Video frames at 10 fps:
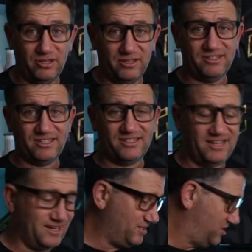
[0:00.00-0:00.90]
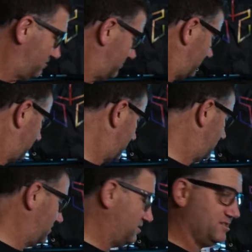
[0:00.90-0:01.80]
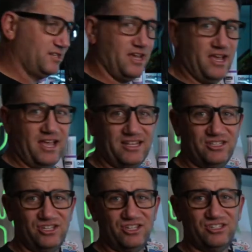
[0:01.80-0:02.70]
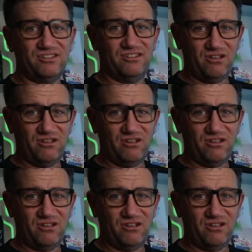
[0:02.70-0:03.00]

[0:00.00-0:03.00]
the 16-inch. It's just